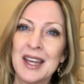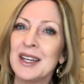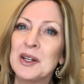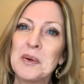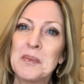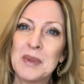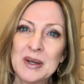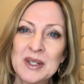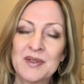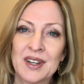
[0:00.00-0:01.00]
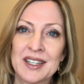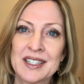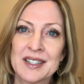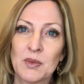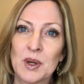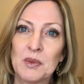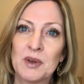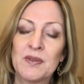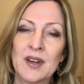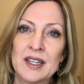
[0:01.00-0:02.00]
You know, most of us, when
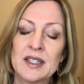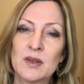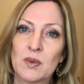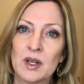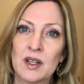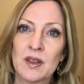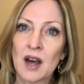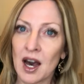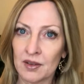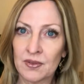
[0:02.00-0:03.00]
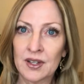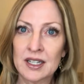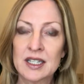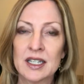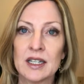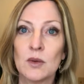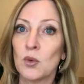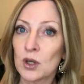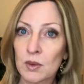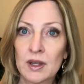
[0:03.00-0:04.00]
we're faced with conflict in
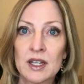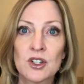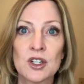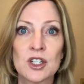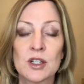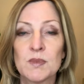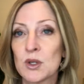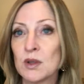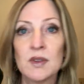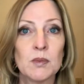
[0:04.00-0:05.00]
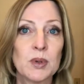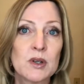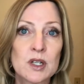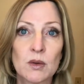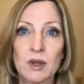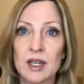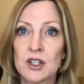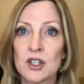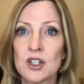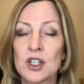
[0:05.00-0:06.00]
work relationships or even in personal
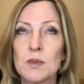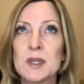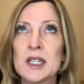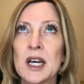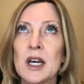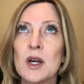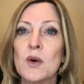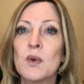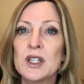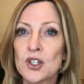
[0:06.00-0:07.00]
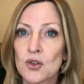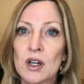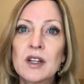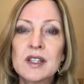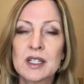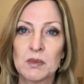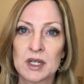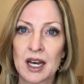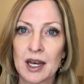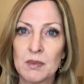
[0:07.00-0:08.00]
relationships, we struggle
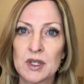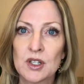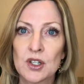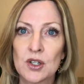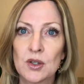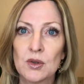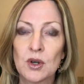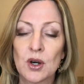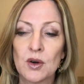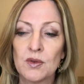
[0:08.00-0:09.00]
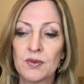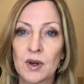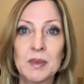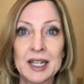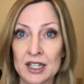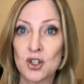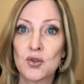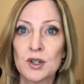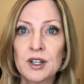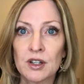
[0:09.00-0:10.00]
sometimes to go from getting
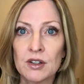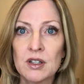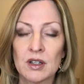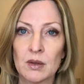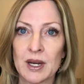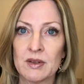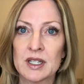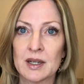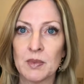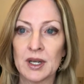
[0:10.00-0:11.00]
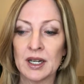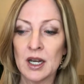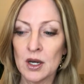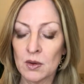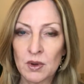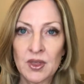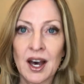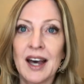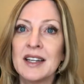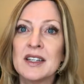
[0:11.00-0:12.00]
triggered around something with the
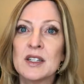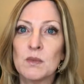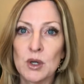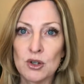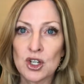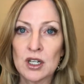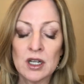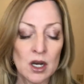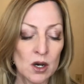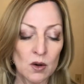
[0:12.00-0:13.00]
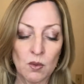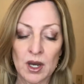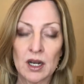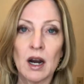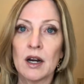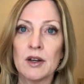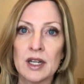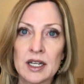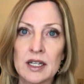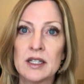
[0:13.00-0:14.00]
heightened emotion when our
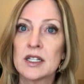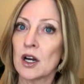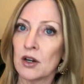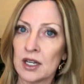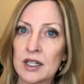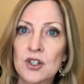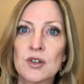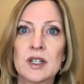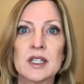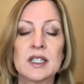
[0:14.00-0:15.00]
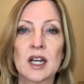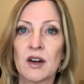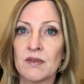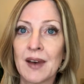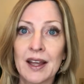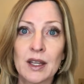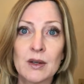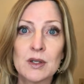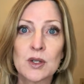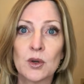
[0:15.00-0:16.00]
needs, our interests, our
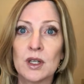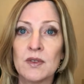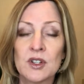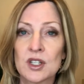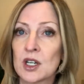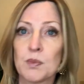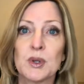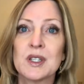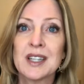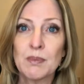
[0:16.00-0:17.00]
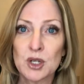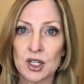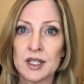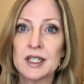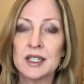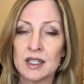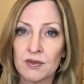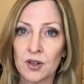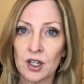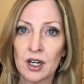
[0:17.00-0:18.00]
values, or even just our perceptions
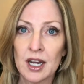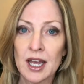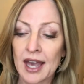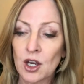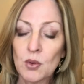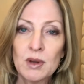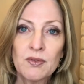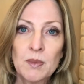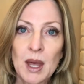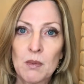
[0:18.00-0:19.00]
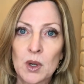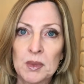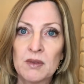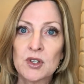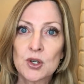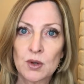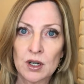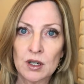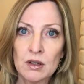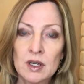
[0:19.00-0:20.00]
differ. And going from that moment of
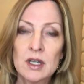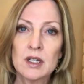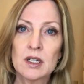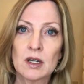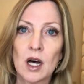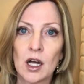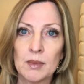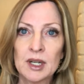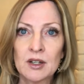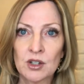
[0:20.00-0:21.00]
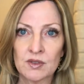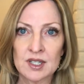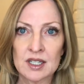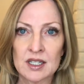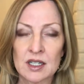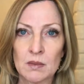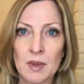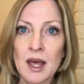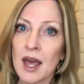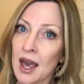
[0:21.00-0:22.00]
trigger to calming our nervous system
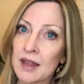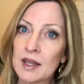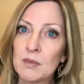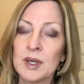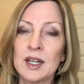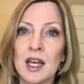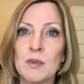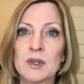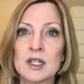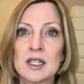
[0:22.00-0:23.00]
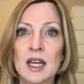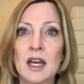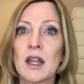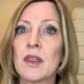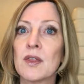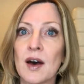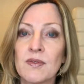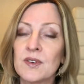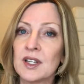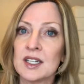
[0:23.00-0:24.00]
and then being able to take
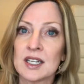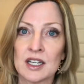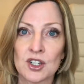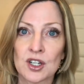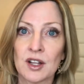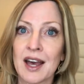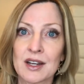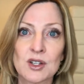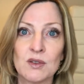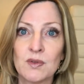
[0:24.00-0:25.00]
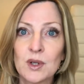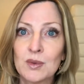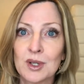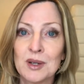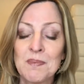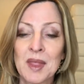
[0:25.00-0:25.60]
thoughtful, intentional action forward